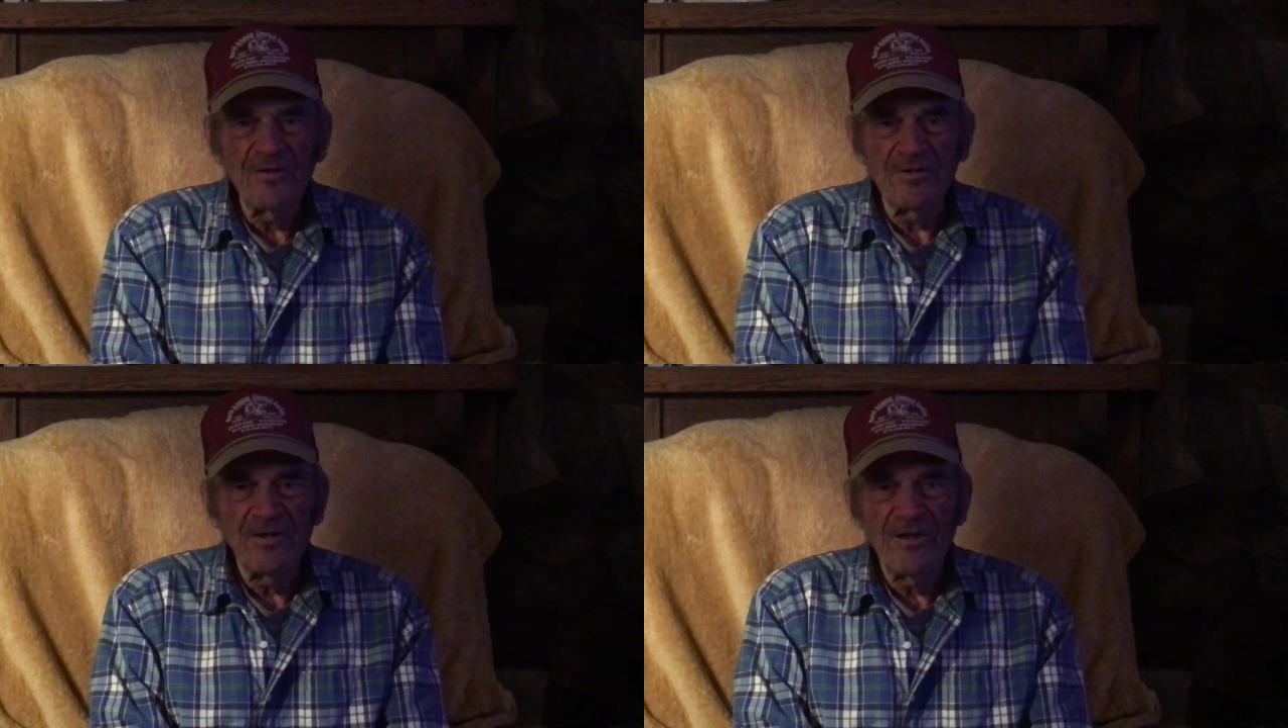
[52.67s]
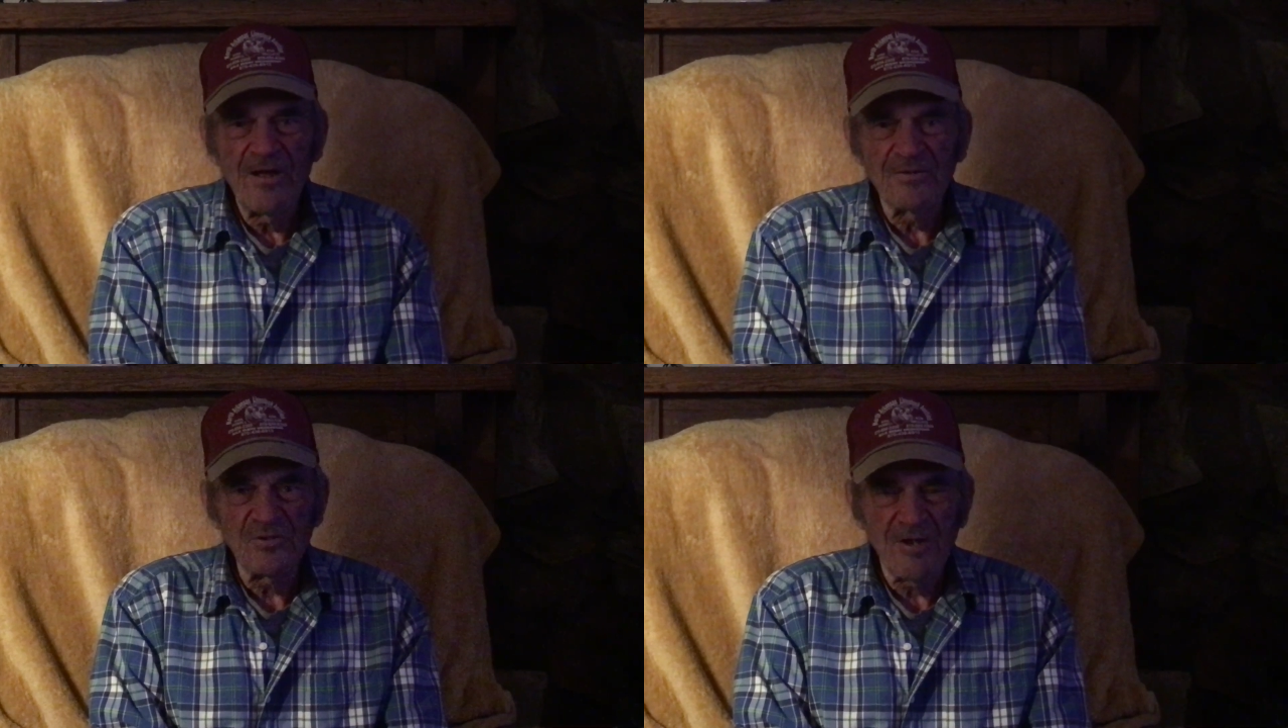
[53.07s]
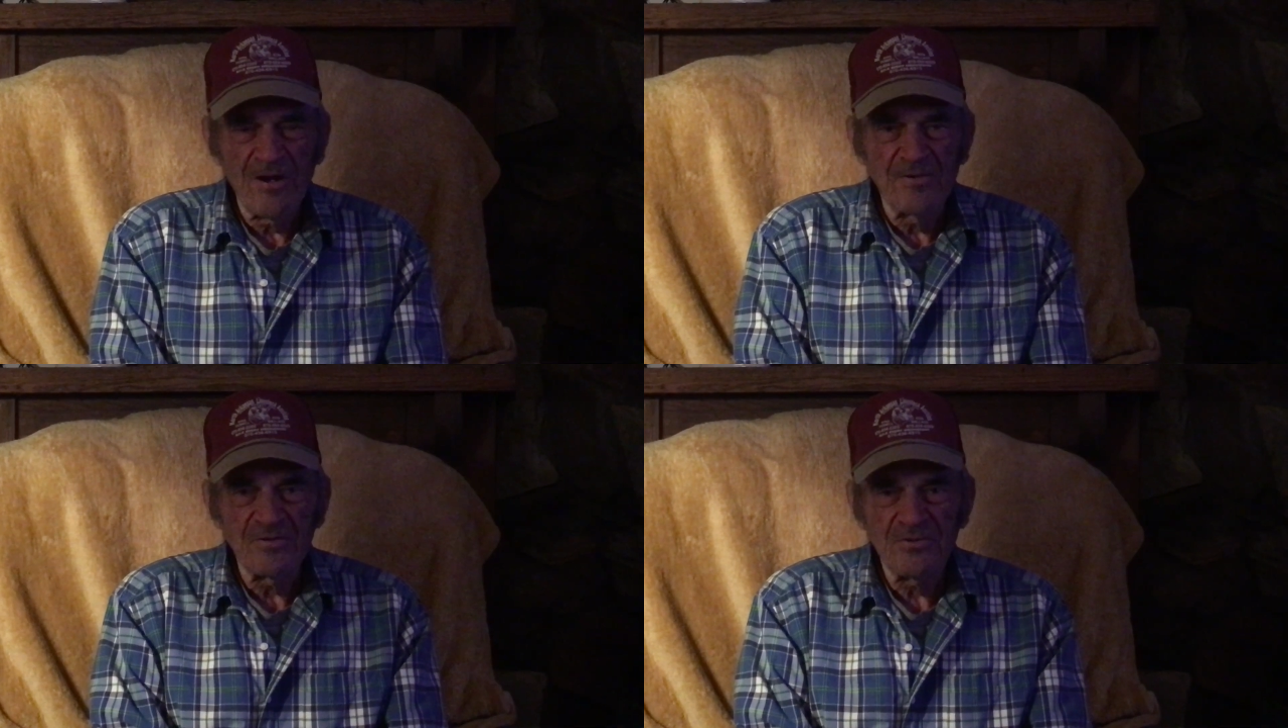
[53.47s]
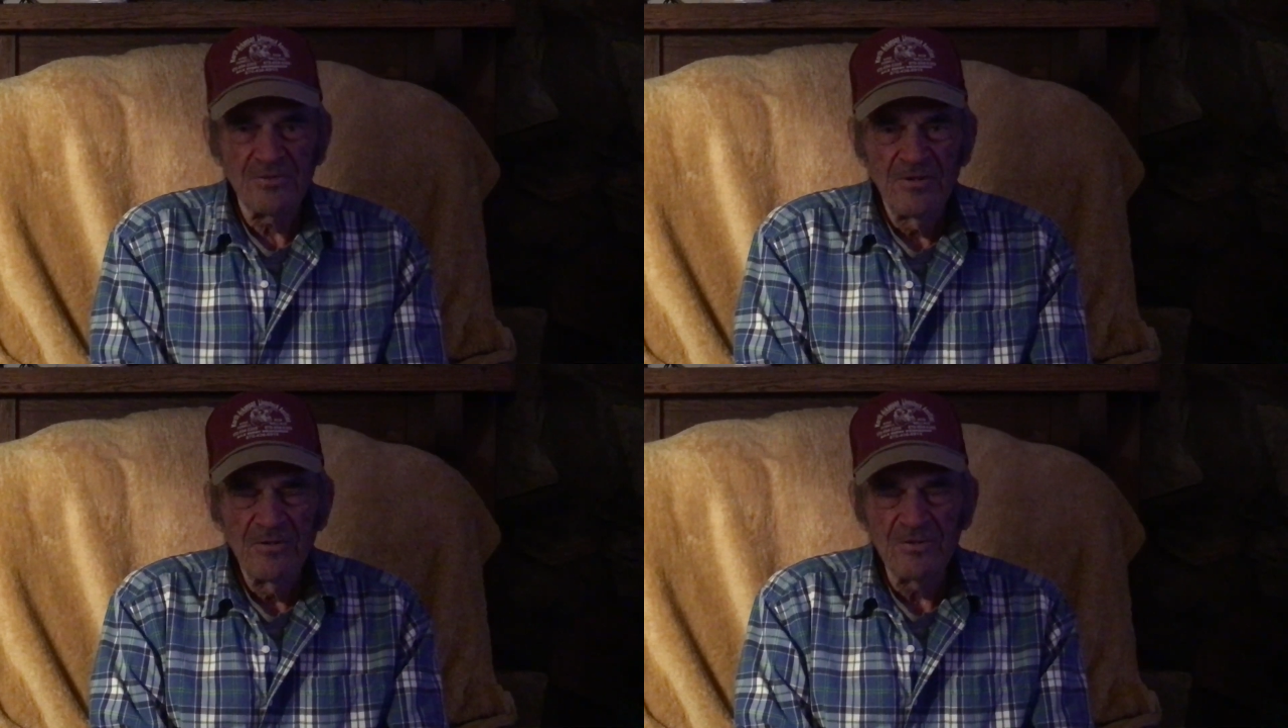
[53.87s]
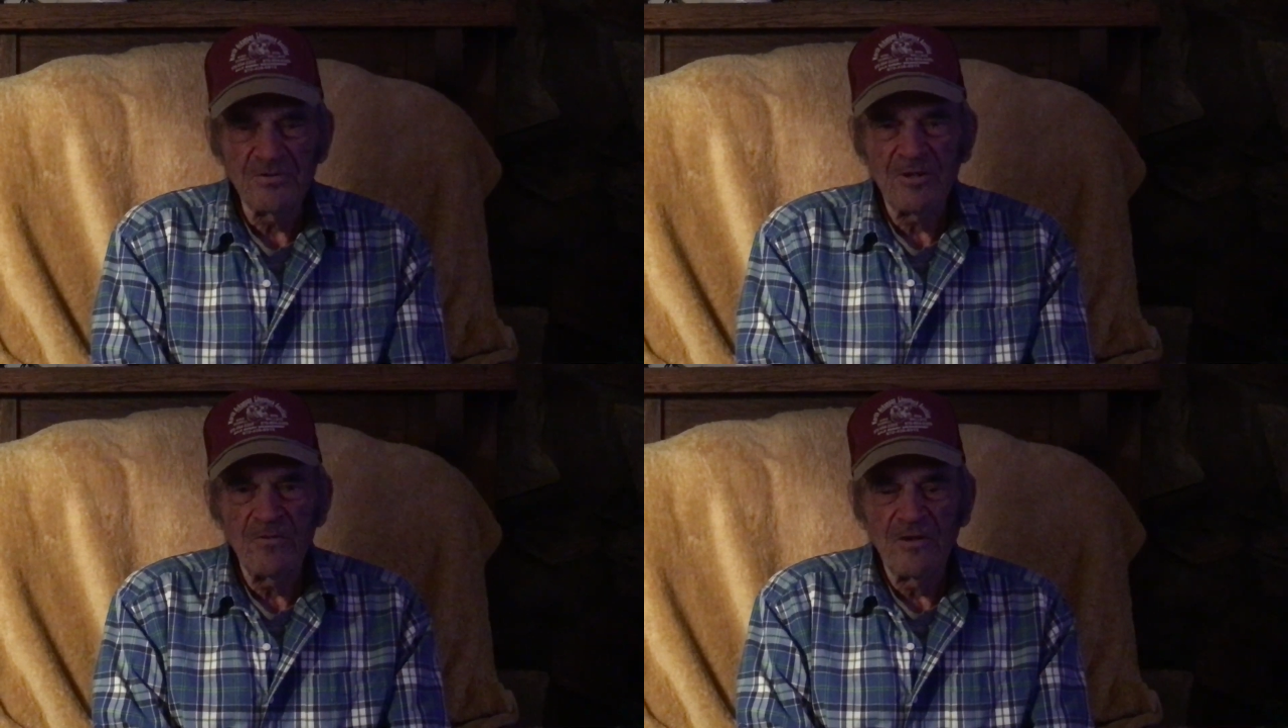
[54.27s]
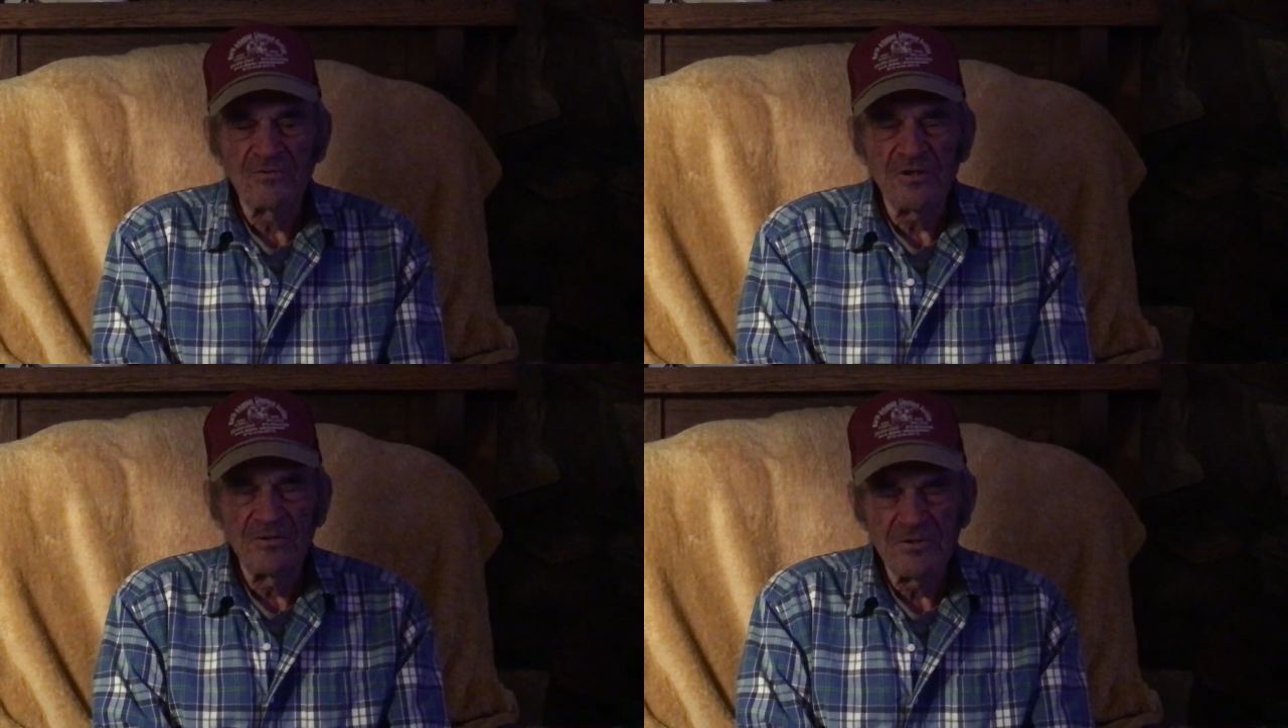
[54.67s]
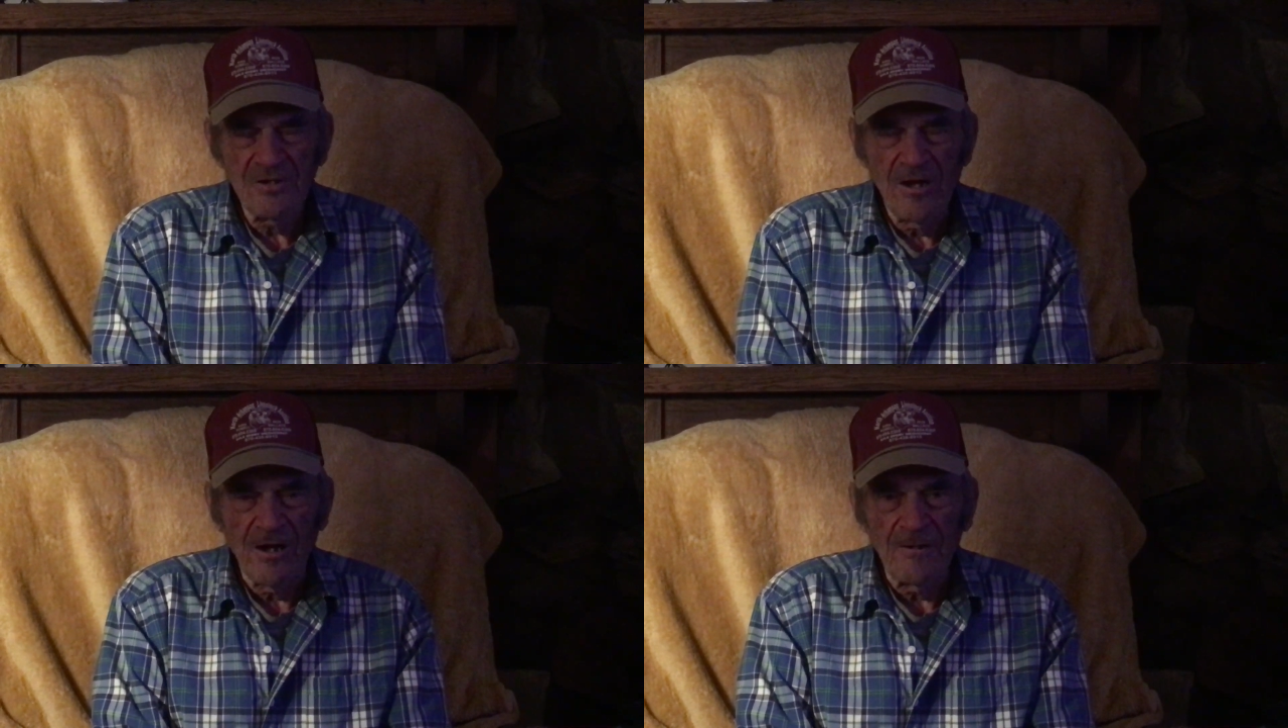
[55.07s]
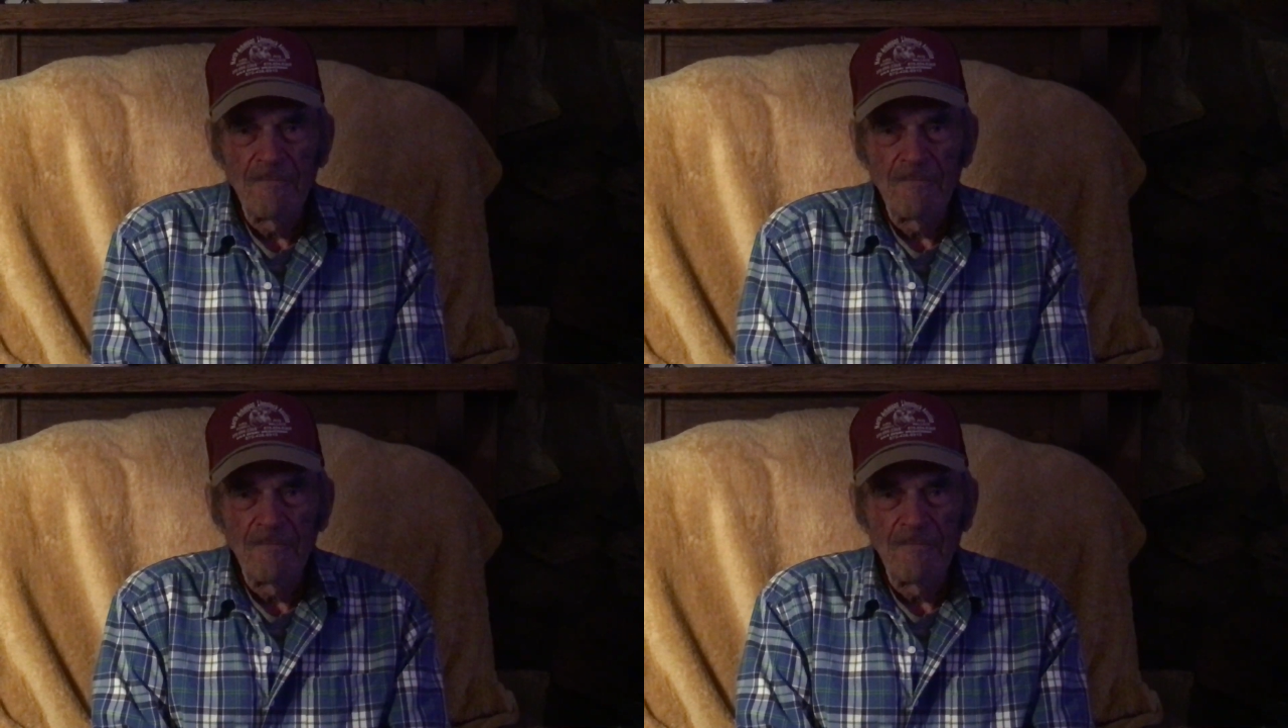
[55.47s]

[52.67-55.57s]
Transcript: to get downstairs to see what was in the sock.